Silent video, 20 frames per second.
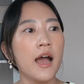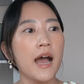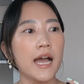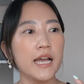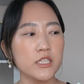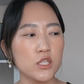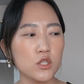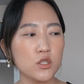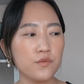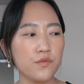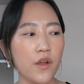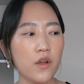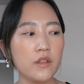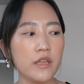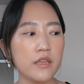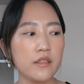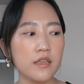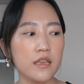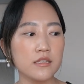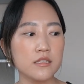I just felt
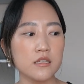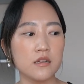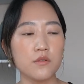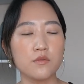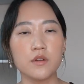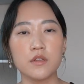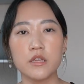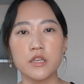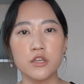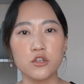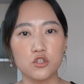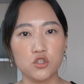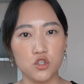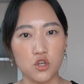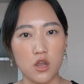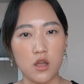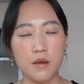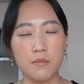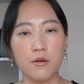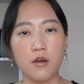like they did a really good
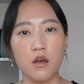job